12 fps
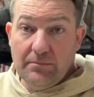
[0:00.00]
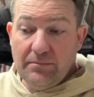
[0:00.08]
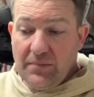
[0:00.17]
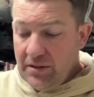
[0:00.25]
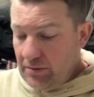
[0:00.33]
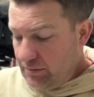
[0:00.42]

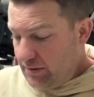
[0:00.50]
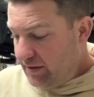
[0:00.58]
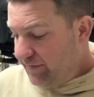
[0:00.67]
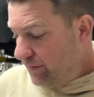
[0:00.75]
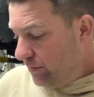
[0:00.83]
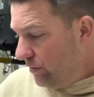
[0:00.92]
you know, the
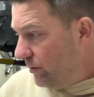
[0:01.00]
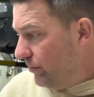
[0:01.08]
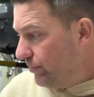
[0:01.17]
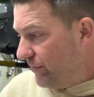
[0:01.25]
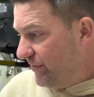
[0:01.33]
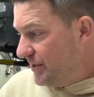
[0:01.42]
different oil
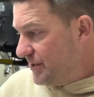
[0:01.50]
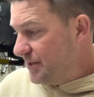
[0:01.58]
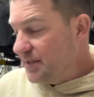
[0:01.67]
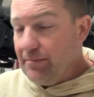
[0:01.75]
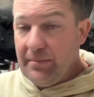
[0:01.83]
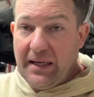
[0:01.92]
provisions
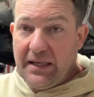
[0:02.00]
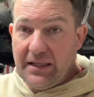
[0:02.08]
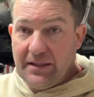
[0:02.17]
I'm making